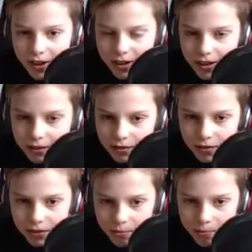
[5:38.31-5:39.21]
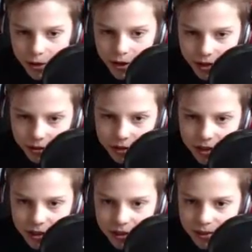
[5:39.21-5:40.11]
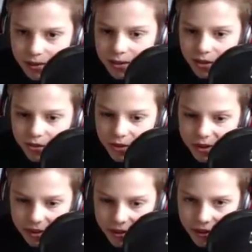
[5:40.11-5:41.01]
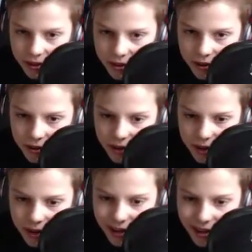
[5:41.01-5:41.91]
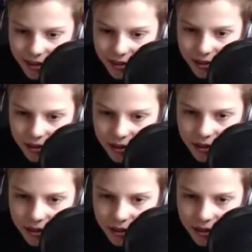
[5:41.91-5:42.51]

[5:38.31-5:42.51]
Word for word: I like the, the, the grounds. That's different. And